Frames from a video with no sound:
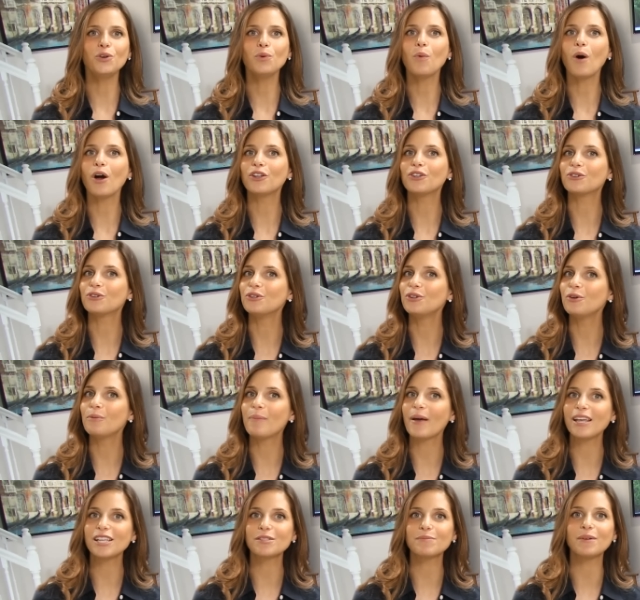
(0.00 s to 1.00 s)
You want your new
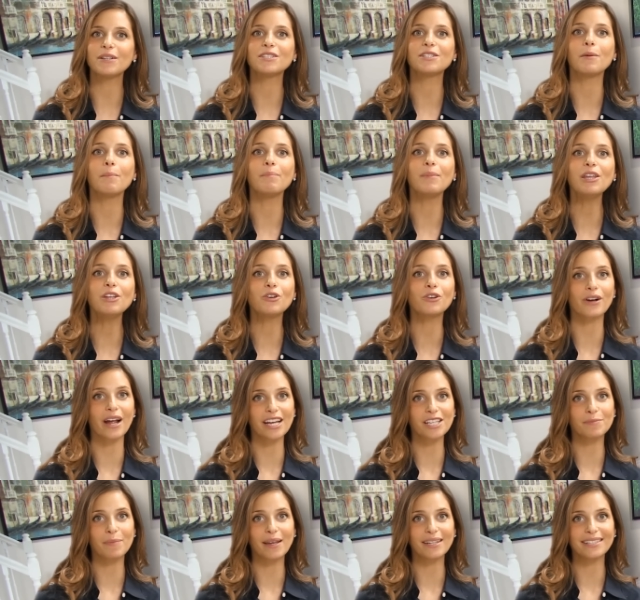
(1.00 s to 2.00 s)
basement to meet your
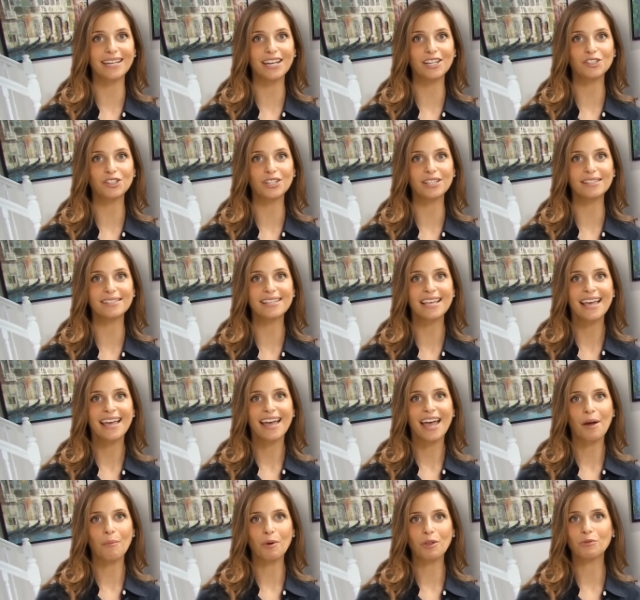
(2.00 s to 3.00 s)
expectations,
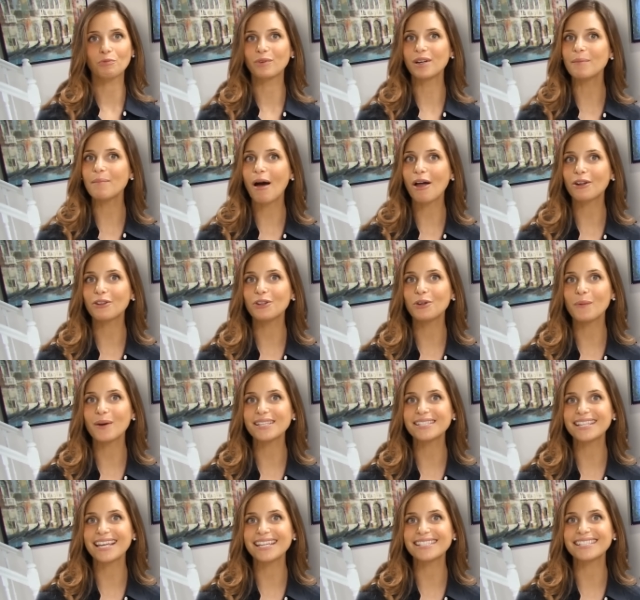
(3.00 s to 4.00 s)
and with Remodel U
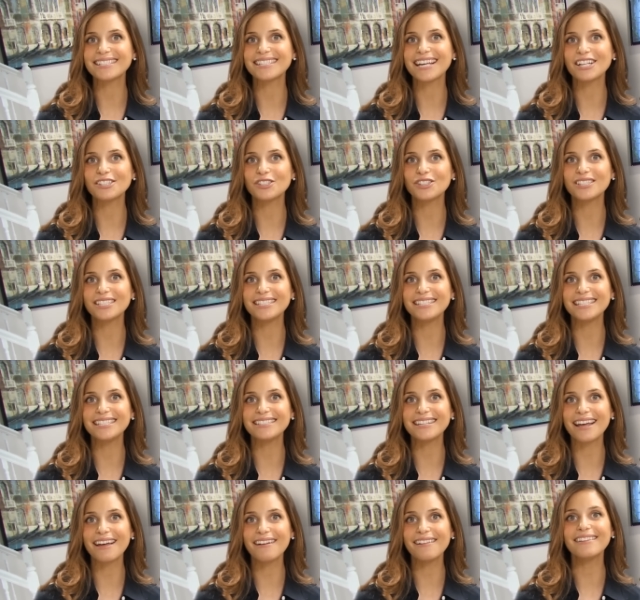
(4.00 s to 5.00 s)
S A's attention to
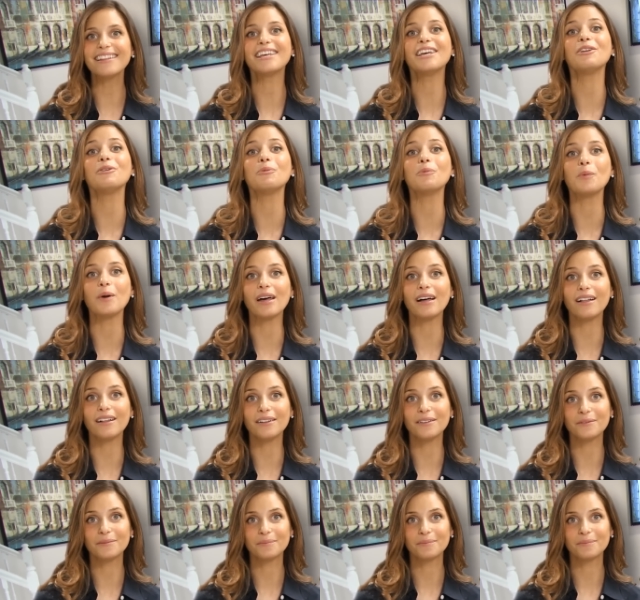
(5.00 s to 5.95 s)
detail, it will.